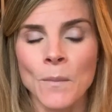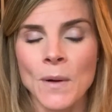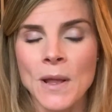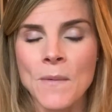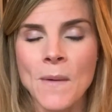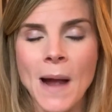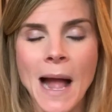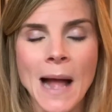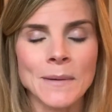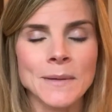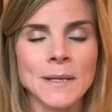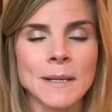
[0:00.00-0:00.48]
we
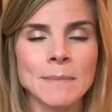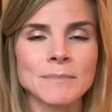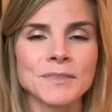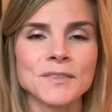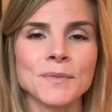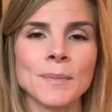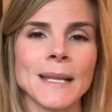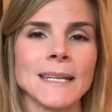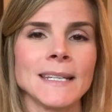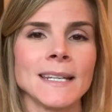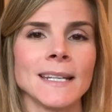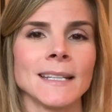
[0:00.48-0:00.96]
wound up
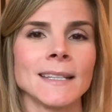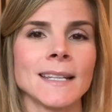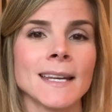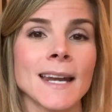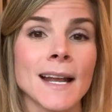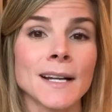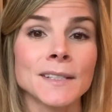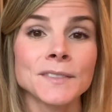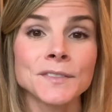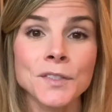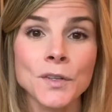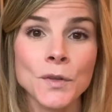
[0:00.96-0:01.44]
spending the
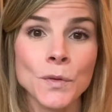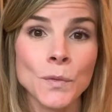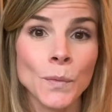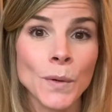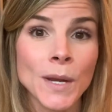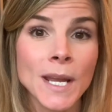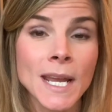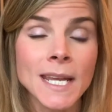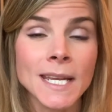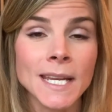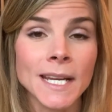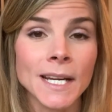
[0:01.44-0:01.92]
next
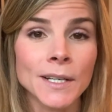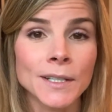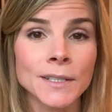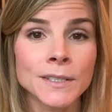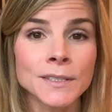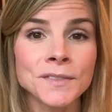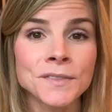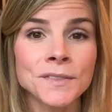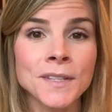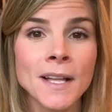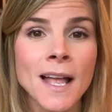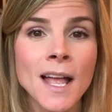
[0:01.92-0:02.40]
3
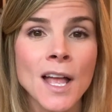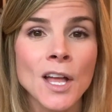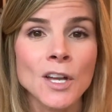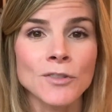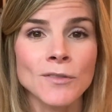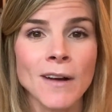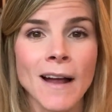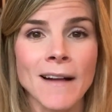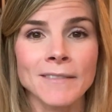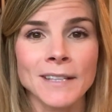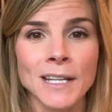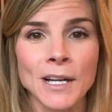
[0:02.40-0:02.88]
years
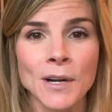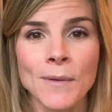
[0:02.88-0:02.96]
traveling